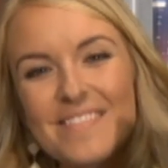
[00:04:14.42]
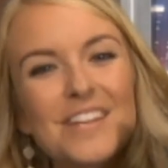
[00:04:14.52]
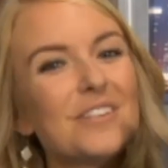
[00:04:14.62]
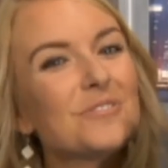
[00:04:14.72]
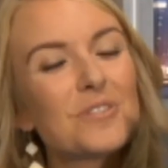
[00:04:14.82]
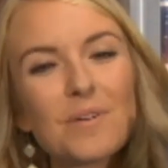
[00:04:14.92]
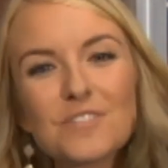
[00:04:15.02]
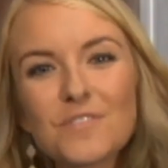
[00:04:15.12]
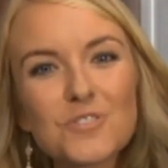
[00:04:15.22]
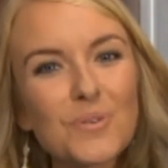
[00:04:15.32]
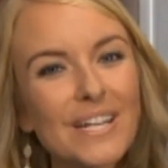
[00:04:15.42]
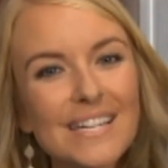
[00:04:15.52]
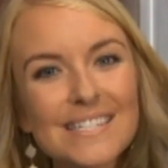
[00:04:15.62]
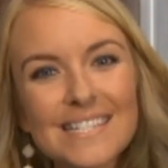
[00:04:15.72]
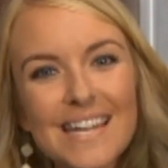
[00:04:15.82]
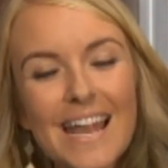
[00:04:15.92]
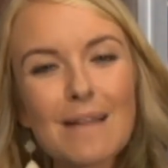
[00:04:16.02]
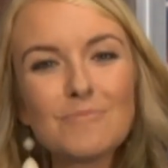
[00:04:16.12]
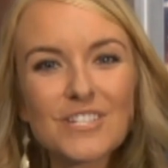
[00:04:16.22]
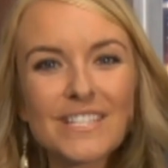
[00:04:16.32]
Thank you so much for joining us today.
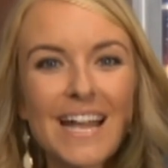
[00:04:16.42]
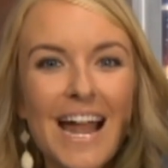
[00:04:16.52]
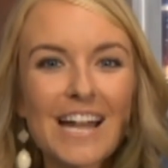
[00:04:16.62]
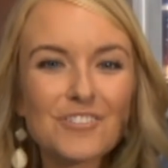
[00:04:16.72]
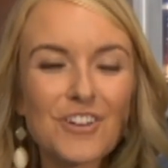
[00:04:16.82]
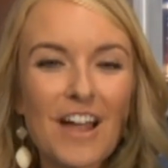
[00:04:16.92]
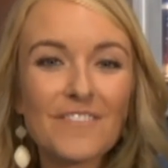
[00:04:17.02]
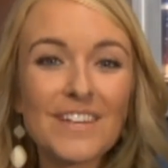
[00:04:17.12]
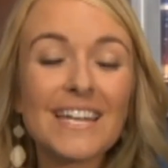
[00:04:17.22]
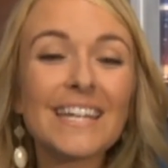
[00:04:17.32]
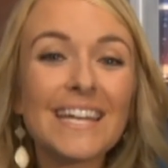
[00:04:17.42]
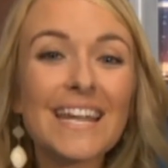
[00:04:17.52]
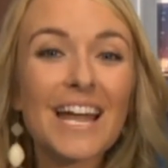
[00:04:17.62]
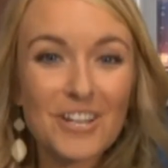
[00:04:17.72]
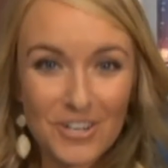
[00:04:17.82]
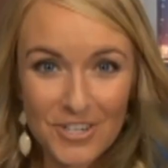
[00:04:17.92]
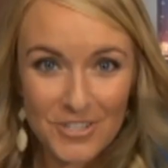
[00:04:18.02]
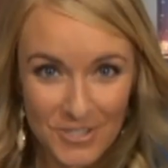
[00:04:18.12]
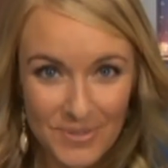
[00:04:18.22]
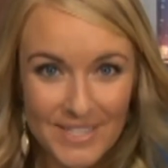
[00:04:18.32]
I'm Jessica Ashcraft, and again, I
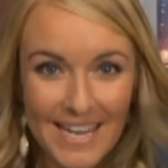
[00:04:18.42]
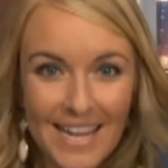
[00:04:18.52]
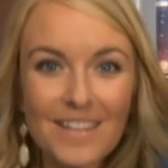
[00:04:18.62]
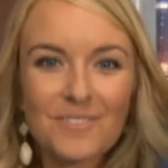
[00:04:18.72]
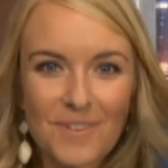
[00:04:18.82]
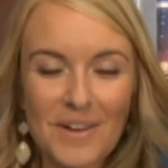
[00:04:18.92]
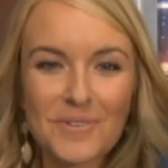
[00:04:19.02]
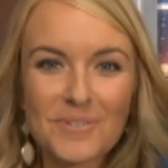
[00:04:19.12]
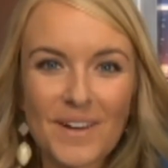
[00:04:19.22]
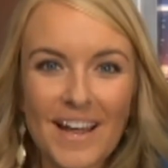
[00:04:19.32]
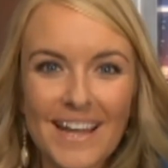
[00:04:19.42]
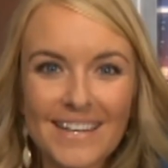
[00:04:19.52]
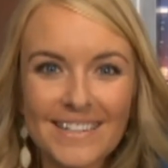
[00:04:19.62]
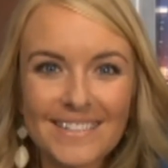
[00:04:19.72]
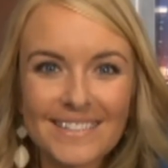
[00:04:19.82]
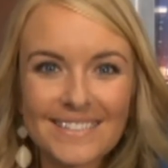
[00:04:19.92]
encourage you to take The Radical Ride.